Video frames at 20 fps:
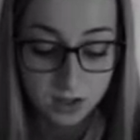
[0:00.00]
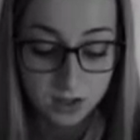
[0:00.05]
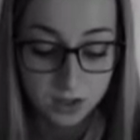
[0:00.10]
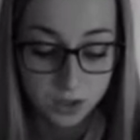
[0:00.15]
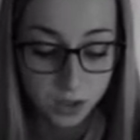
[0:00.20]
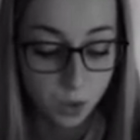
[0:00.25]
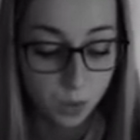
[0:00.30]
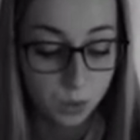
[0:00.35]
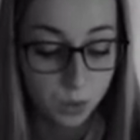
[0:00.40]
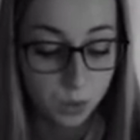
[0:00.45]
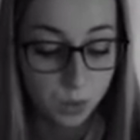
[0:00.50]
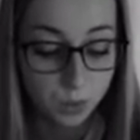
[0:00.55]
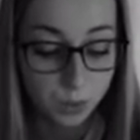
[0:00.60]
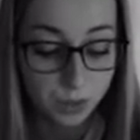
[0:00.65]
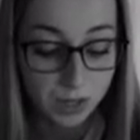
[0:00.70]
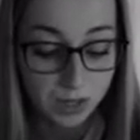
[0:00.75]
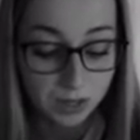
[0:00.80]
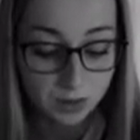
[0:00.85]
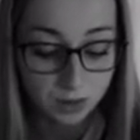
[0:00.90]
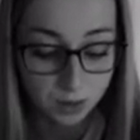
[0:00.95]
She only wears
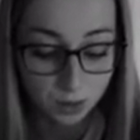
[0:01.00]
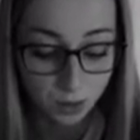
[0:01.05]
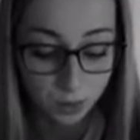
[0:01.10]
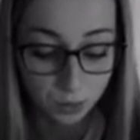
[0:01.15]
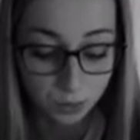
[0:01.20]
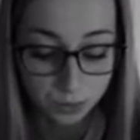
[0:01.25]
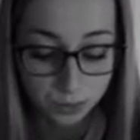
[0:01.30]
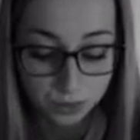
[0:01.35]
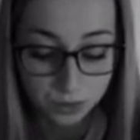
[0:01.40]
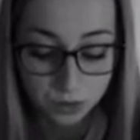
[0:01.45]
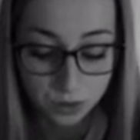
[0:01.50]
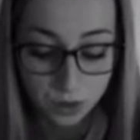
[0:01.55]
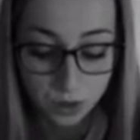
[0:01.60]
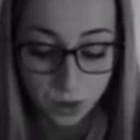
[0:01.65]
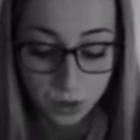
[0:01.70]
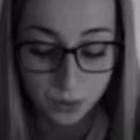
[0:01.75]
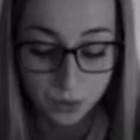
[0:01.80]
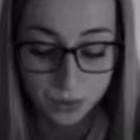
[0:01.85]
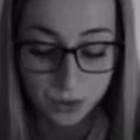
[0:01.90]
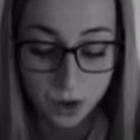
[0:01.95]
pink clothes,
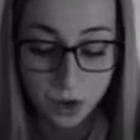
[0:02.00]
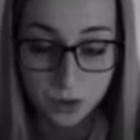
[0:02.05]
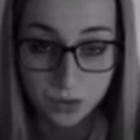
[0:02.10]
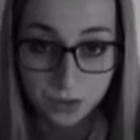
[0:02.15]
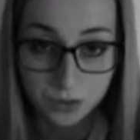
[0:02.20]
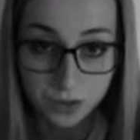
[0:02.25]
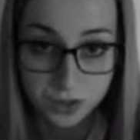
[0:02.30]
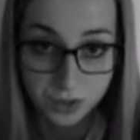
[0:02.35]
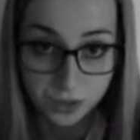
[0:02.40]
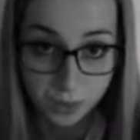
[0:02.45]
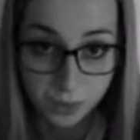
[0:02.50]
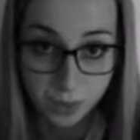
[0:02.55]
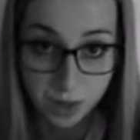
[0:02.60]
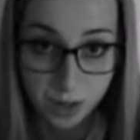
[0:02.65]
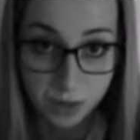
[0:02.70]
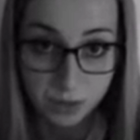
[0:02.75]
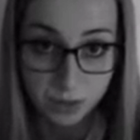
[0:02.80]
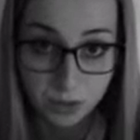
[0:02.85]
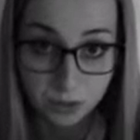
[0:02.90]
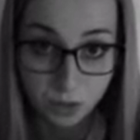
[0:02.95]
owns hundreds of
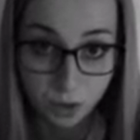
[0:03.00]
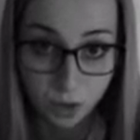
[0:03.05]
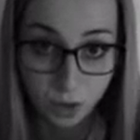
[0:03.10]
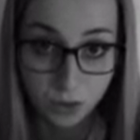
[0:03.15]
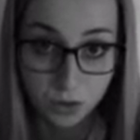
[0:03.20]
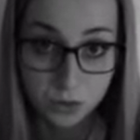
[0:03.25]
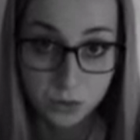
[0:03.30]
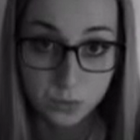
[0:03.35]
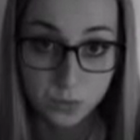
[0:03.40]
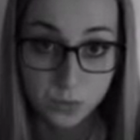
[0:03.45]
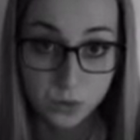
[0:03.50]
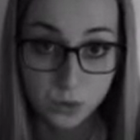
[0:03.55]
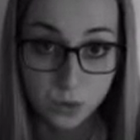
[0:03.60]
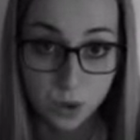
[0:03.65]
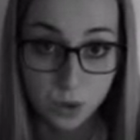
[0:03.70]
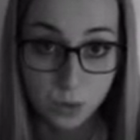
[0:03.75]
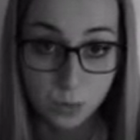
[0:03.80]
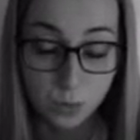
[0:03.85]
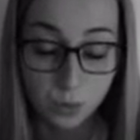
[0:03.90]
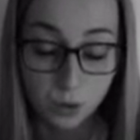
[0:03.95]
baby dolls with
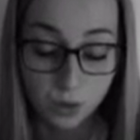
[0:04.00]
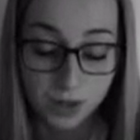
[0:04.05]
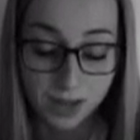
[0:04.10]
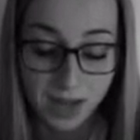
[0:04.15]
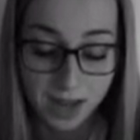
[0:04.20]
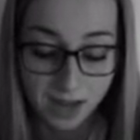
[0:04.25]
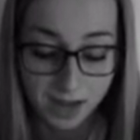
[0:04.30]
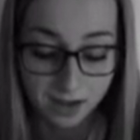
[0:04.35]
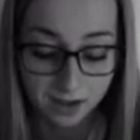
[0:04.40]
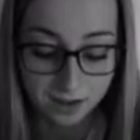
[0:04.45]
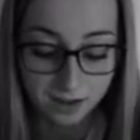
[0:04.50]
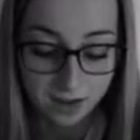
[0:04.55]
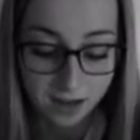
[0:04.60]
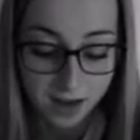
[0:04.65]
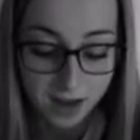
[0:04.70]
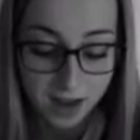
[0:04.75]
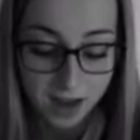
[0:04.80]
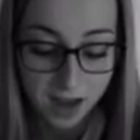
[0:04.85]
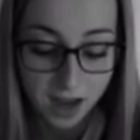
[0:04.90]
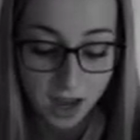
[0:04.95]
long blonde hair,
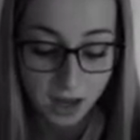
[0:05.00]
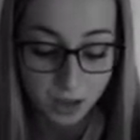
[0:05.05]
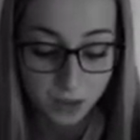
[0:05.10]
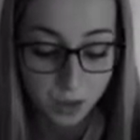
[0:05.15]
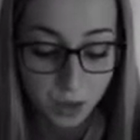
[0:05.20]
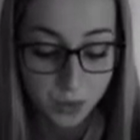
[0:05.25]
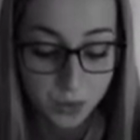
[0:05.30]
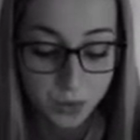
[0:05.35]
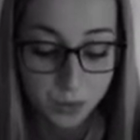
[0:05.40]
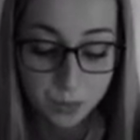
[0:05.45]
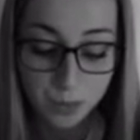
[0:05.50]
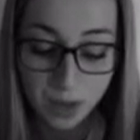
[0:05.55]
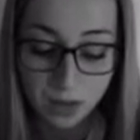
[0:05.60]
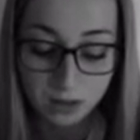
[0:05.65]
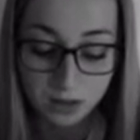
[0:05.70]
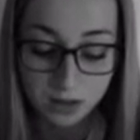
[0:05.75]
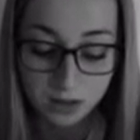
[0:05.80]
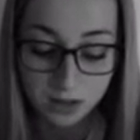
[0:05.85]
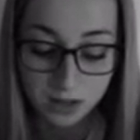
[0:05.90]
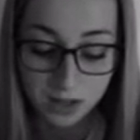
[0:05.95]
and goes to
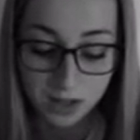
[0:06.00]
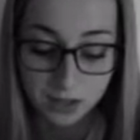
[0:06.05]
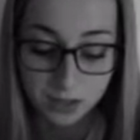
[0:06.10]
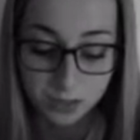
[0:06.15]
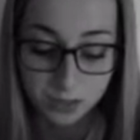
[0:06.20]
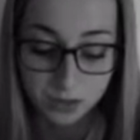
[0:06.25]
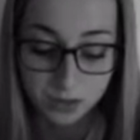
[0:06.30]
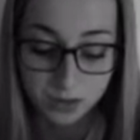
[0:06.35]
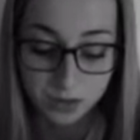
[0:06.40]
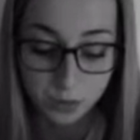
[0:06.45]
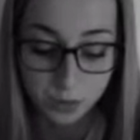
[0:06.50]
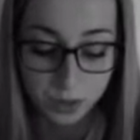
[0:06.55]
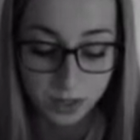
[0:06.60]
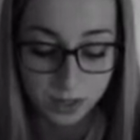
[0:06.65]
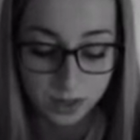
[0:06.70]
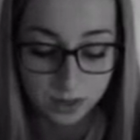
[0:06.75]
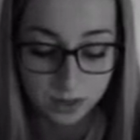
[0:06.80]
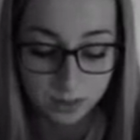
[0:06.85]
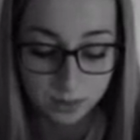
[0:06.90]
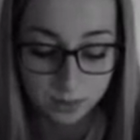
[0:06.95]
ballet class once a
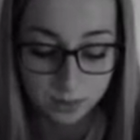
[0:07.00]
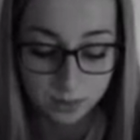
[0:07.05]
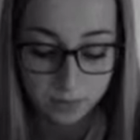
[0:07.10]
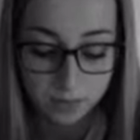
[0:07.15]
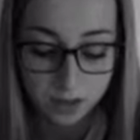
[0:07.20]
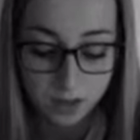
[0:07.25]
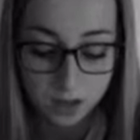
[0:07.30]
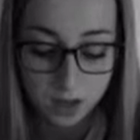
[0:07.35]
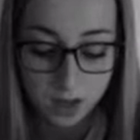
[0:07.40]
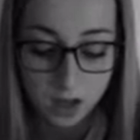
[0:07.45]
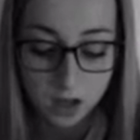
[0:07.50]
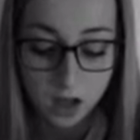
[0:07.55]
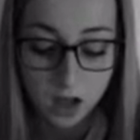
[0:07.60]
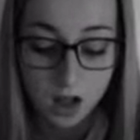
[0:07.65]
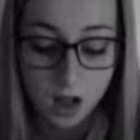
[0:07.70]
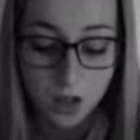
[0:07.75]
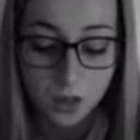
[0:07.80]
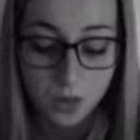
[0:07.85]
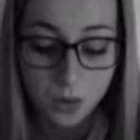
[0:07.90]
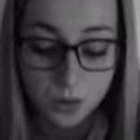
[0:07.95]
week.
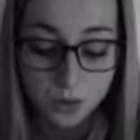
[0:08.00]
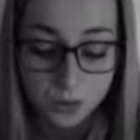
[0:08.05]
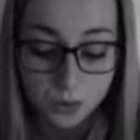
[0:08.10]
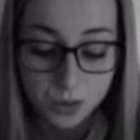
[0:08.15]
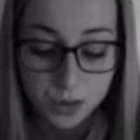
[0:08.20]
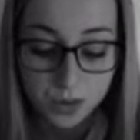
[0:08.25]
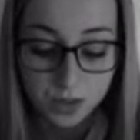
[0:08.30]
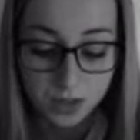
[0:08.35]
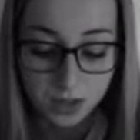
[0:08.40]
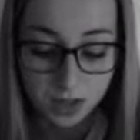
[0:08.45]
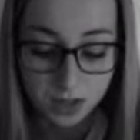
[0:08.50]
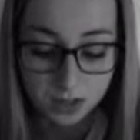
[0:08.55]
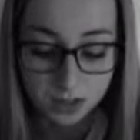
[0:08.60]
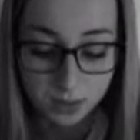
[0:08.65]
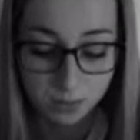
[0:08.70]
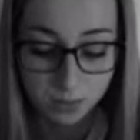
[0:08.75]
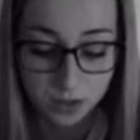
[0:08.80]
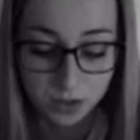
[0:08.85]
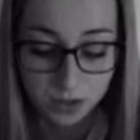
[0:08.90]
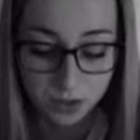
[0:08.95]
Those 3 things
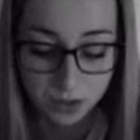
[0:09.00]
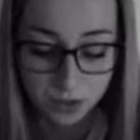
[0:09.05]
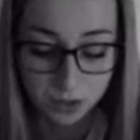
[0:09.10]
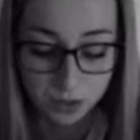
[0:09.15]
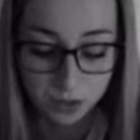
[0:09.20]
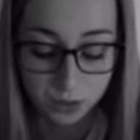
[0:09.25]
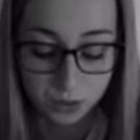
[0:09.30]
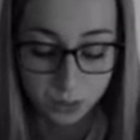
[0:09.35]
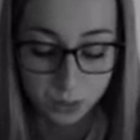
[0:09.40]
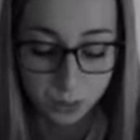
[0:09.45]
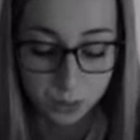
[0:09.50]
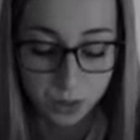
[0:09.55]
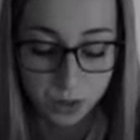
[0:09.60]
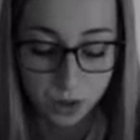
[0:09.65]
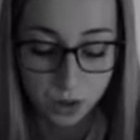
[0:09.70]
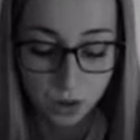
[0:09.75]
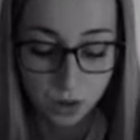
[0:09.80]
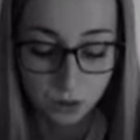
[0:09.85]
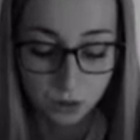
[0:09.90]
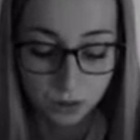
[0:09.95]
I mentioned would be
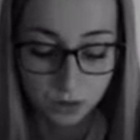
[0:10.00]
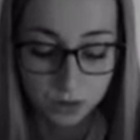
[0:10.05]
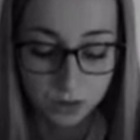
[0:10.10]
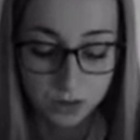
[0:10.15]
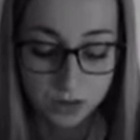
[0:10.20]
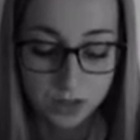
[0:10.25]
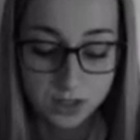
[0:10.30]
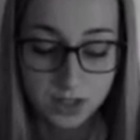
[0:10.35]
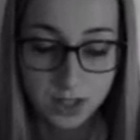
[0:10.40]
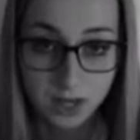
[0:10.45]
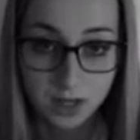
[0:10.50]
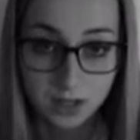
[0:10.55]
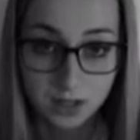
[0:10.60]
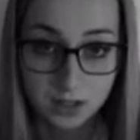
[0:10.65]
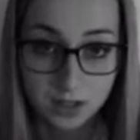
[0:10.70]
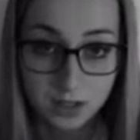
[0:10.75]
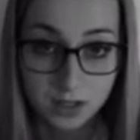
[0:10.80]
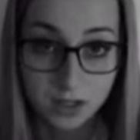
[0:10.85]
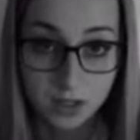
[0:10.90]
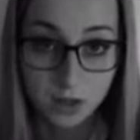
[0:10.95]
called in our
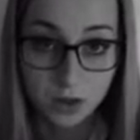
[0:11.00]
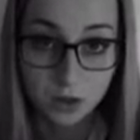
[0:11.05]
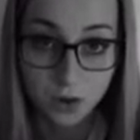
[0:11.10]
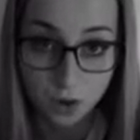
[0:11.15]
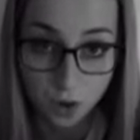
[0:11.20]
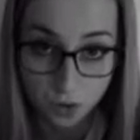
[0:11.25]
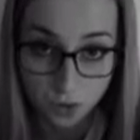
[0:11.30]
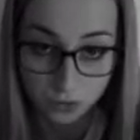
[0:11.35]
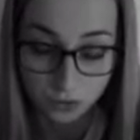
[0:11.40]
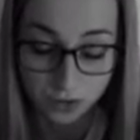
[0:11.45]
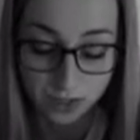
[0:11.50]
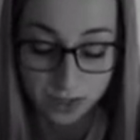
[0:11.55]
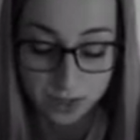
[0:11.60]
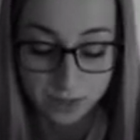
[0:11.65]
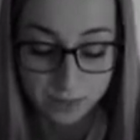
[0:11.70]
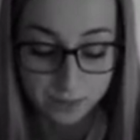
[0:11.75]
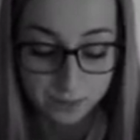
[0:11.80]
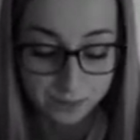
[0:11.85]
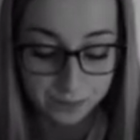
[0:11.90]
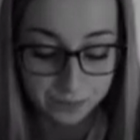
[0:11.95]
society girly.